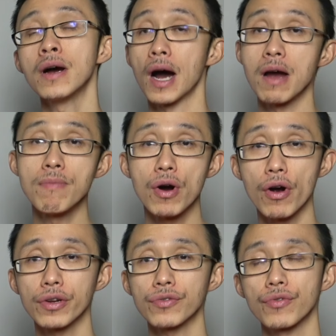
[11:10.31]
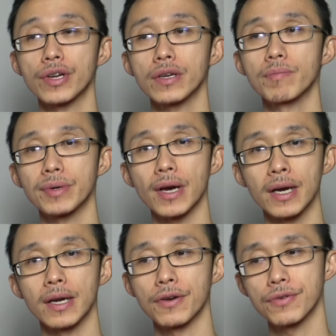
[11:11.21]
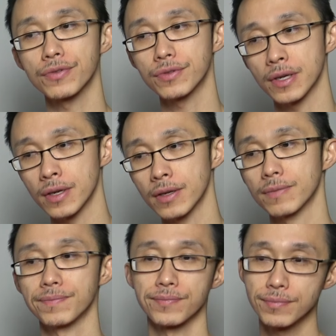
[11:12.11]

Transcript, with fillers: I'm a hard critic, but I understand.